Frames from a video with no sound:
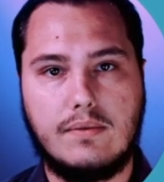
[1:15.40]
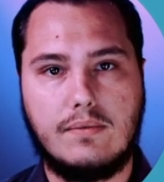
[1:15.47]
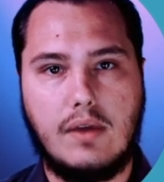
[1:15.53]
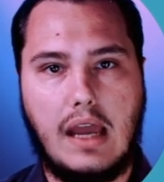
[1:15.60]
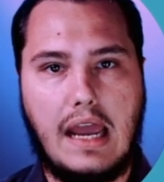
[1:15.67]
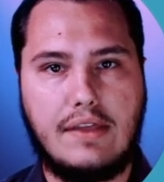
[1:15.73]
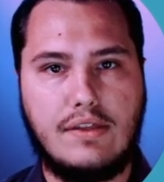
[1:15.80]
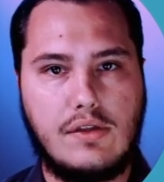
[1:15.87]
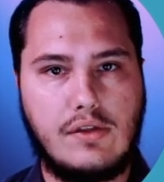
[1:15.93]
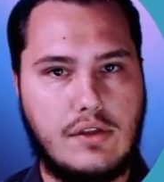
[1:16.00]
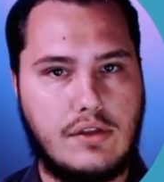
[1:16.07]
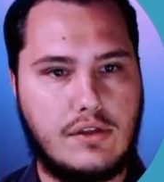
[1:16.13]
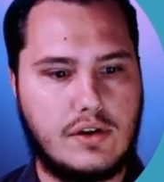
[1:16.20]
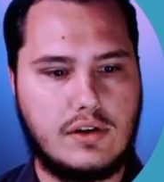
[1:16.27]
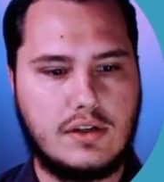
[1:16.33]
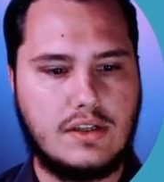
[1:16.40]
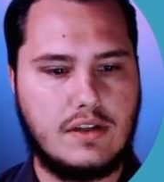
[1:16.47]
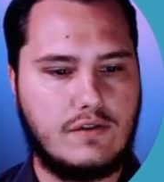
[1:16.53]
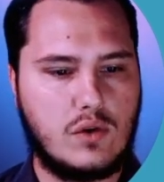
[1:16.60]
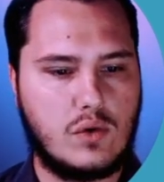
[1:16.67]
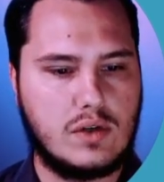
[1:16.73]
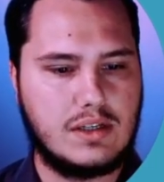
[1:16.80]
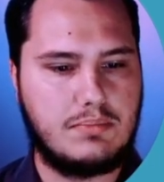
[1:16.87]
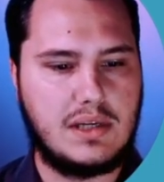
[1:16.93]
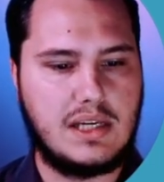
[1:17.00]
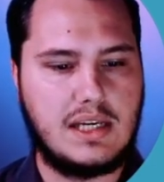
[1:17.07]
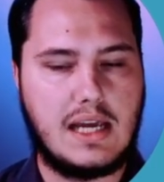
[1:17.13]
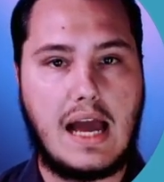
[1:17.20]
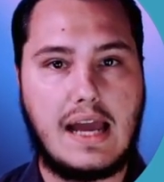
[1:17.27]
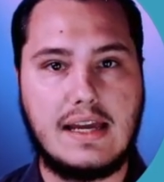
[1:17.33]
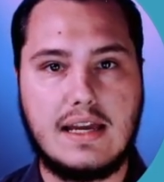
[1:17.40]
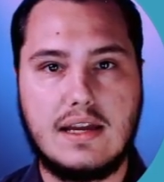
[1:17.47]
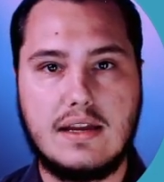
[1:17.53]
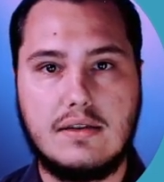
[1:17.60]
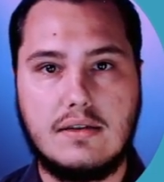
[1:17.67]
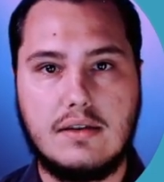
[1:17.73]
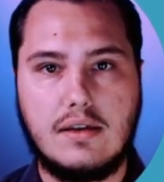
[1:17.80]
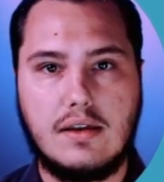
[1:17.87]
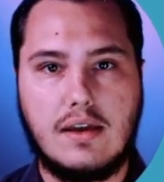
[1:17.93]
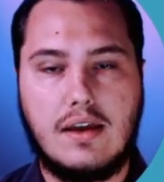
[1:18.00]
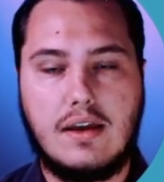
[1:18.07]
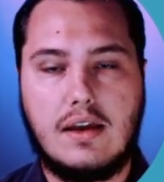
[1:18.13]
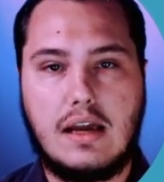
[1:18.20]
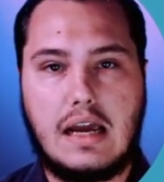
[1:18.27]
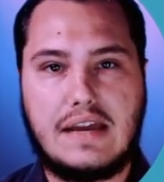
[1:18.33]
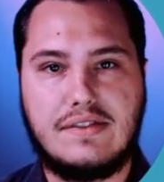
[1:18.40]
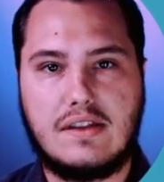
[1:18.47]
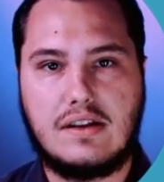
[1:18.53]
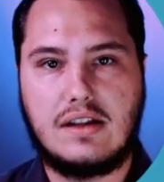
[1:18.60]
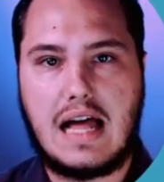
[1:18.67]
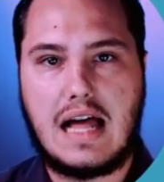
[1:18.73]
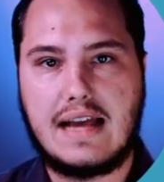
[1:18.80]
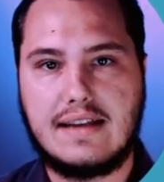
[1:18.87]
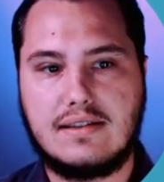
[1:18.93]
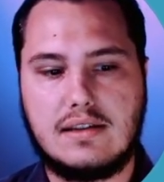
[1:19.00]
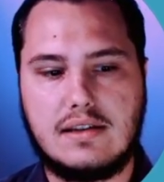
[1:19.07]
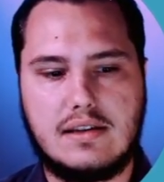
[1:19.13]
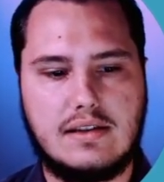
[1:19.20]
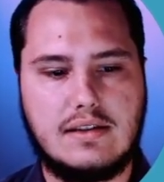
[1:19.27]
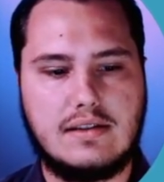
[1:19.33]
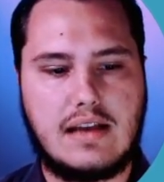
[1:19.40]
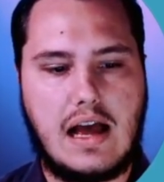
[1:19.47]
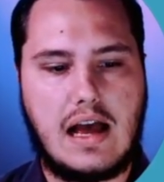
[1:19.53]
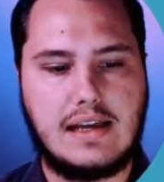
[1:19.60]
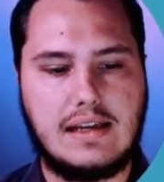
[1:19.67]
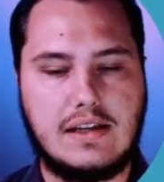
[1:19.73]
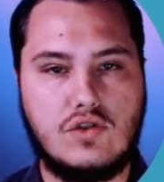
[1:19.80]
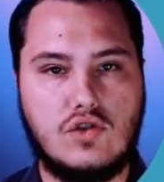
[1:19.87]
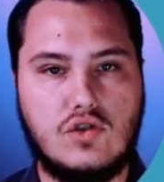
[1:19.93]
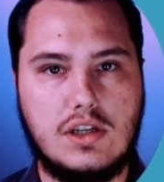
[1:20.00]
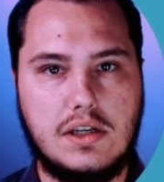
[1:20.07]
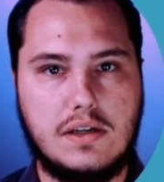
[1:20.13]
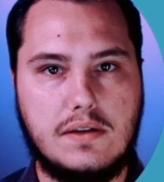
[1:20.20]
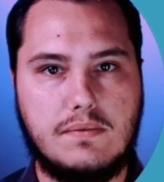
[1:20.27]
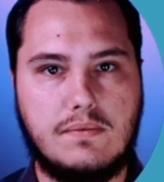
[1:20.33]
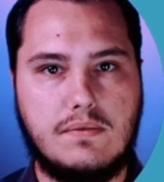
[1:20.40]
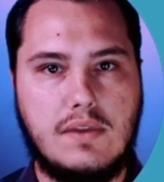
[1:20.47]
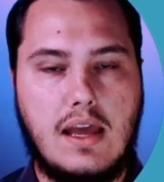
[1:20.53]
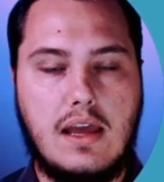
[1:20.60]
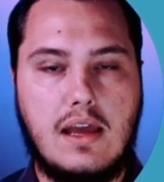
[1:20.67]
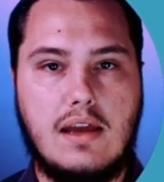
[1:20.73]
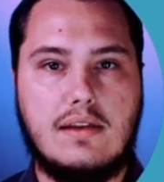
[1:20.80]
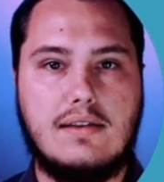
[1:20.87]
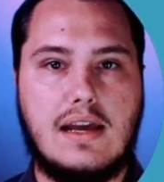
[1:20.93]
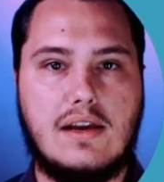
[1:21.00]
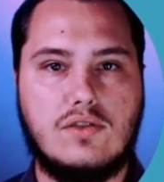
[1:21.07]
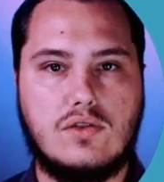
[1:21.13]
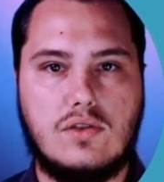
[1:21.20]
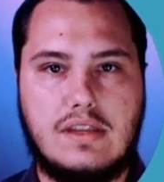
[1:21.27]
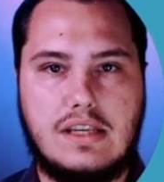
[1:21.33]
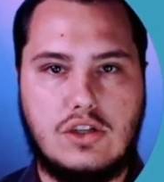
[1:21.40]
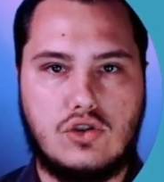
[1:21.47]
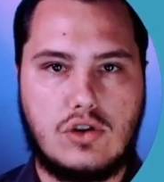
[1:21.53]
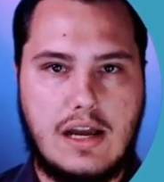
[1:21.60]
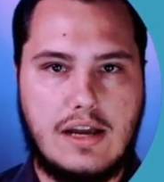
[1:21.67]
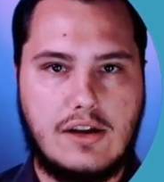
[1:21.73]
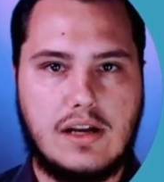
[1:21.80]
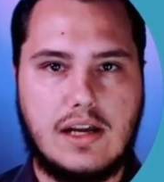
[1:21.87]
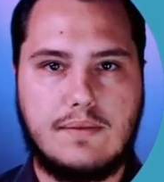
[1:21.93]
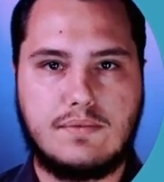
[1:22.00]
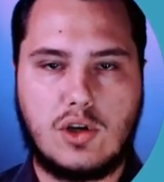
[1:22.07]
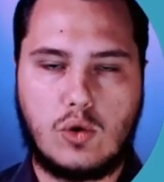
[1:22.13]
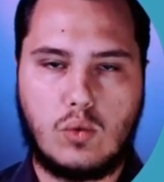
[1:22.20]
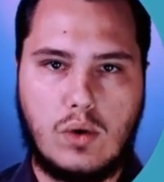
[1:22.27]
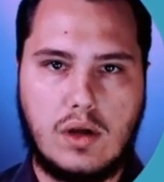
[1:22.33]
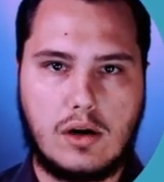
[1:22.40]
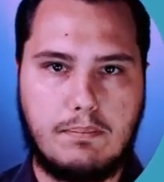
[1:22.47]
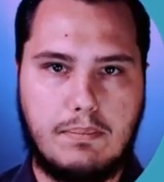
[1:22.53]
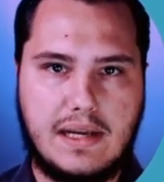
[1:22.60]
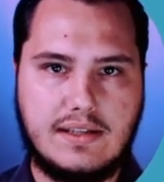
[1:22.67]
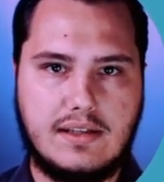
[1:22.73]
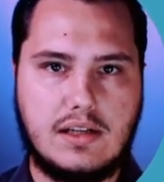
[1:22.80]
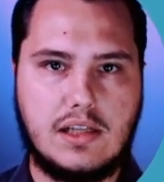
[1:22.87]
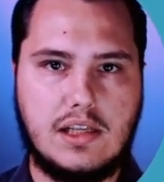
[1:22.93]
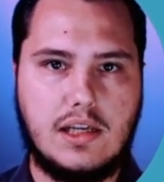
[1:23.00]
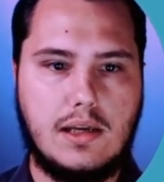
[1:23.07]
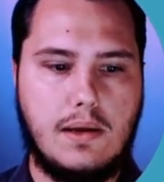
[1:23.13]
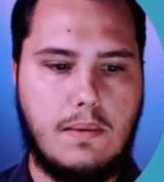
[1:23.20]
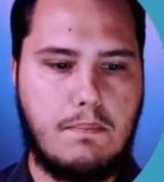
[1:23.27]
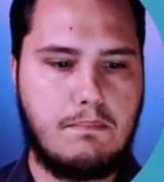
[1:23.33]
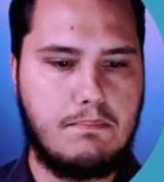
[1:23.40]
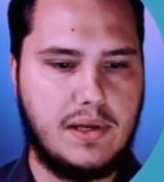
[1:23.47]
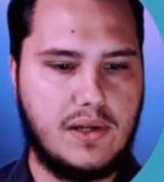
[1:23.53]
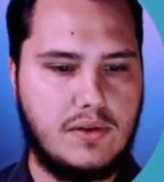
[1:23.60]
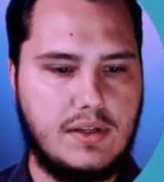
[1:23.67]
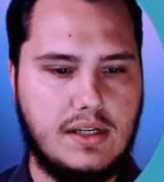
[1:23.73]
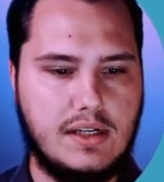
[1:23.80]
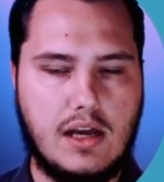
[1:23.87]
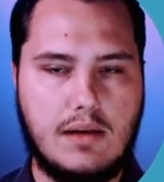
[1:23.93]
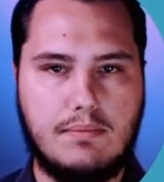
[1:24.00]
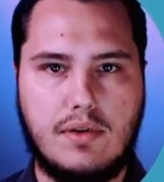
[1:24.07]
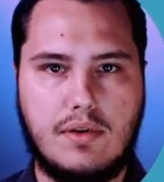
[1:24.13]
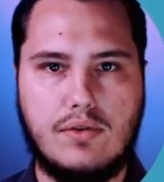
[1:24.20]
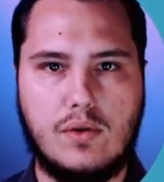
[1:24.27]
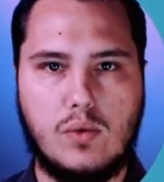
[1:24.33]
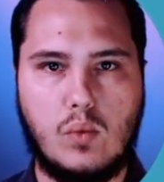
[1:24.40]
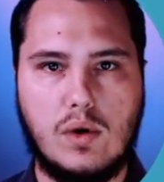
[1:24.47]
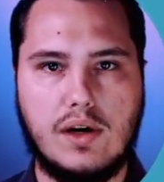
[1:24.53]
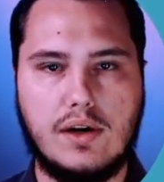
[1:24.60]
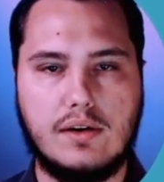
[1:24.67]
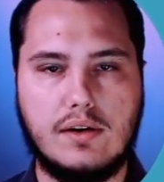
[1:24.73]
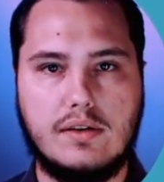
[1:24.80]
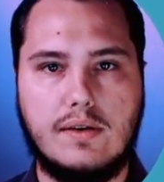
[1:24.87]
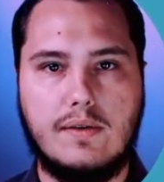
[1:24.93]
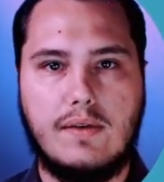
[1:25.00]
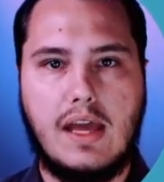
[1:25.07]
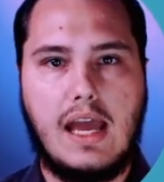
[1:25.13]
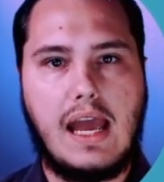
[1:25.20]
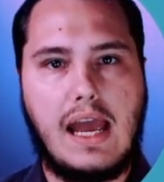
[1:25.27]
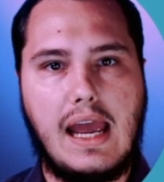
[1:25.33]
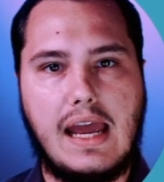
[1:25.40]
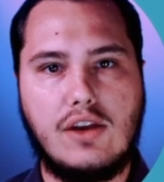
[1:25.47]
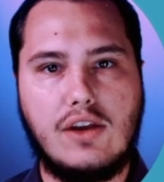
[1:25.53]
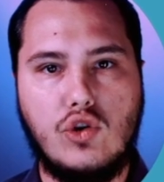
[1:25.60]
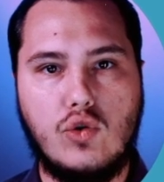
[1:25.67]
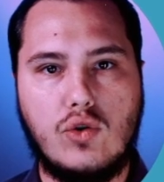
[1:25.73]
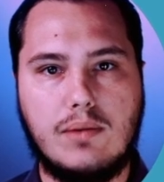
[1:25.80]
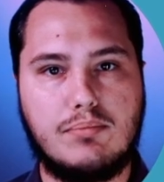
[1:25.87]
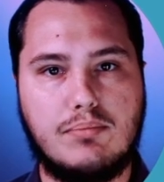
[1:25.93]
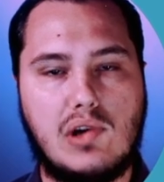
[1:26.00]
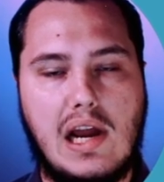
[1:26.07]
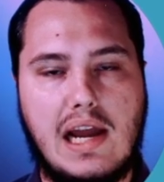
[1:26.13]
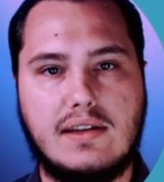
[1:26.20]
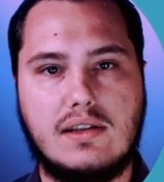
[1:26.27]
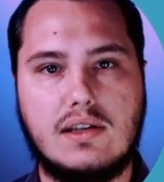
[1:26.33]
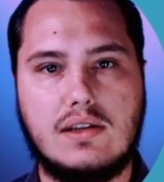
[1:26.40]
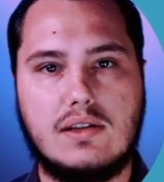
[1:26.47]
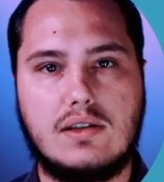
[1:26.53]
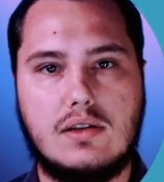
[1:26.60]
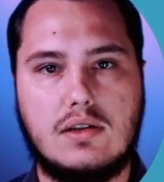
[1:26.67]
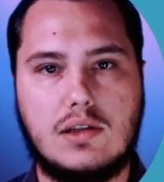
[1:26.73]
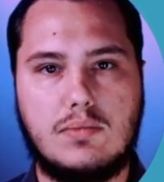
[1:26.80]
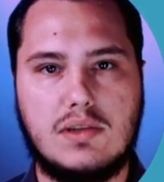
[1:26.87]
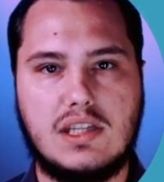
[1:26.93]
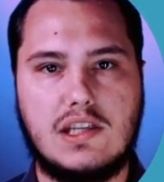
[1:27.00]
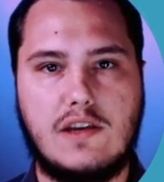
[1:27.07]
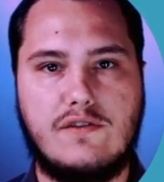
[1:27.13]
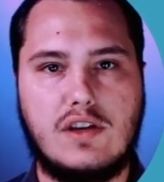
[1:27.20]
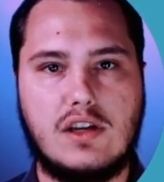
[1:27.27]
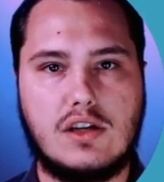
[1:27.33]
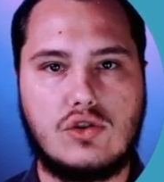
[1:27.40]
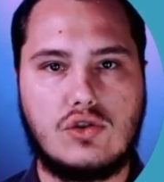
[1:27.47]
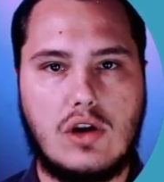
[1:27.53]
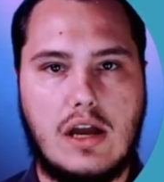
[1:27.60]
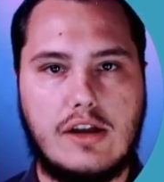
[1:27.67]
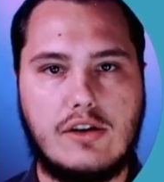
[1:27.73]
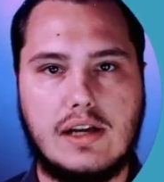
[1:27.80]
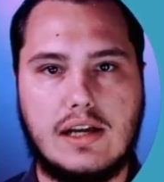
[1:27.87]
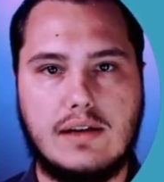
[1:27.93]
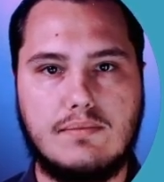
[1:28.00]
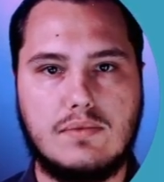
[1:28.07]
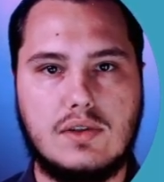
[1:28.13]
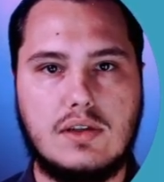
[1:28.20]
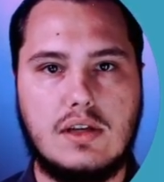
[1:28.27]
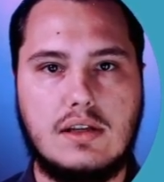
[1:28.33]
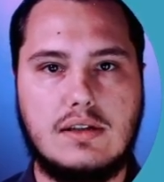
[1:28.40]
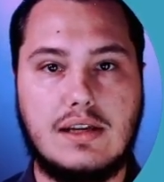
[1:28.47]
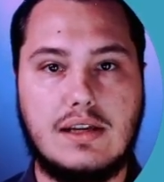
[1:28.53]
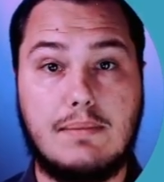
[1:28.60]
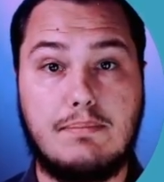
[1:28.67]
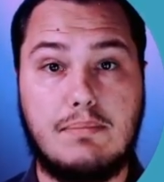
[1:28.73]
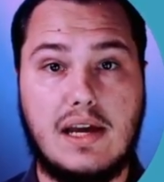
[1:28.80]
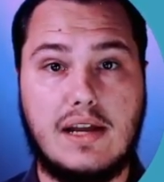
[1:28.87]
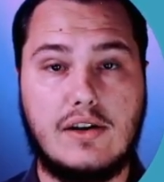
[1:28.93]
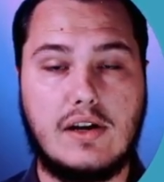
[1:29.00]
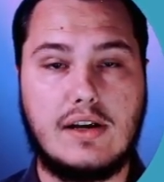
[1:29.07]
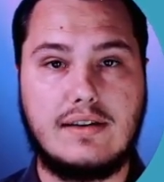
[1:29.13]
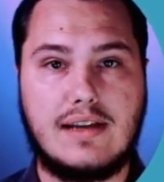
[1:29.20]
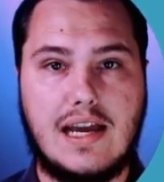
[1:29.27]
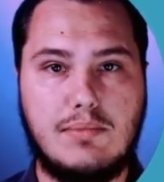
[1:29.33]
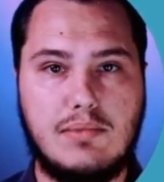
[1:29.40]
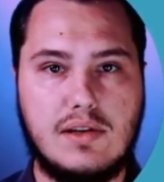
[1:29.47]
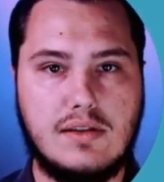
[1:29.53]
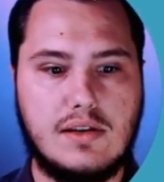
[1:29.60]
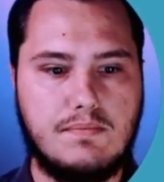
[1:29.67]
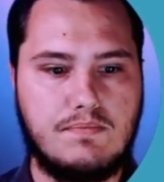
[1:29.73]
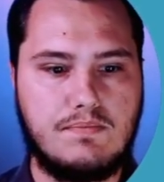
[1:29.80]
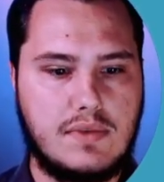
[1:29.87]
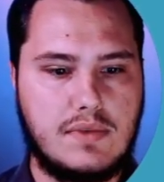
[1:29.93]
And then the third is, of course, PIN. And then the last is ING. Now, these trigrams are what are basically building up the word. And you can practice specific trigrams to get better at typing them.